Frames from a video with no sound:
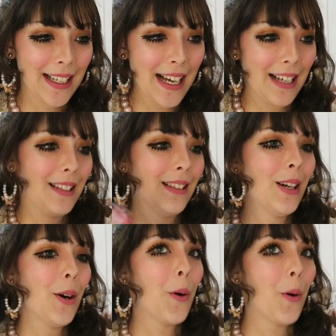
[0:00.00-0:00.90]
gal
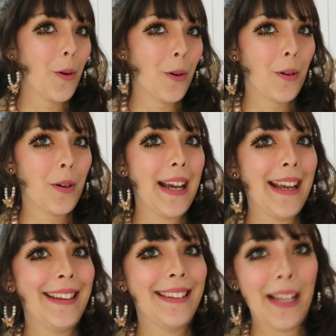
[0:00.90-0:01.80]
or
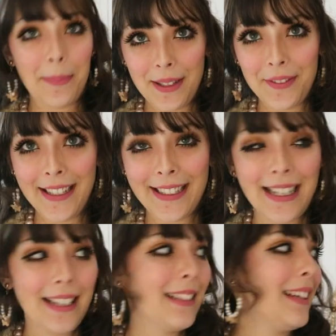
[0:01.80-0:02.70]
a La Parfait
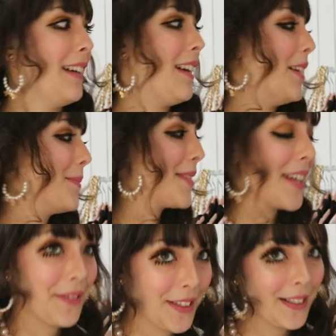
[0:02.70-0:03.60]
gal. I'm
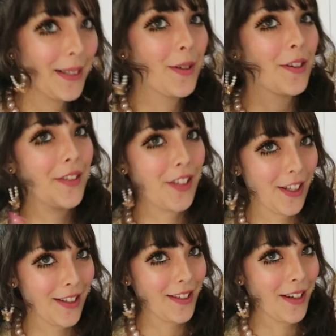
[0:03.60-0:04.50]
definitely more of a
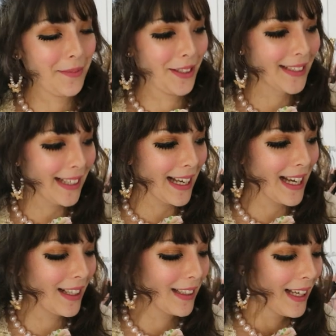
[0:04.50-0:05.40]
Jesus Diamante
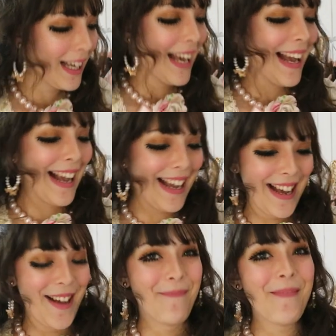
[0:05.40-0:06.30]
gal.
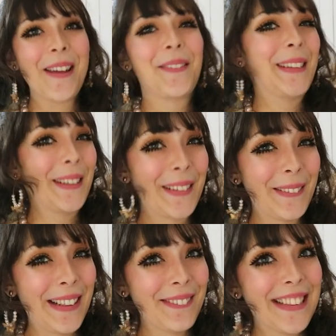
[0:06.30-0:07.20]
Um, if you don't
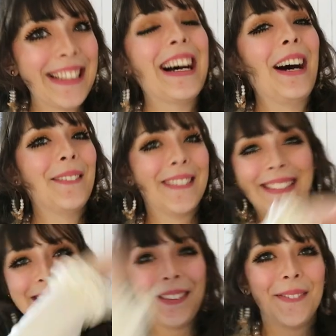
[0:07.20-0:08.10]
know what I mean, I
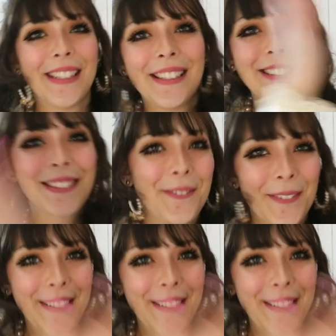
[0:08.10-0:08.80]
will upload some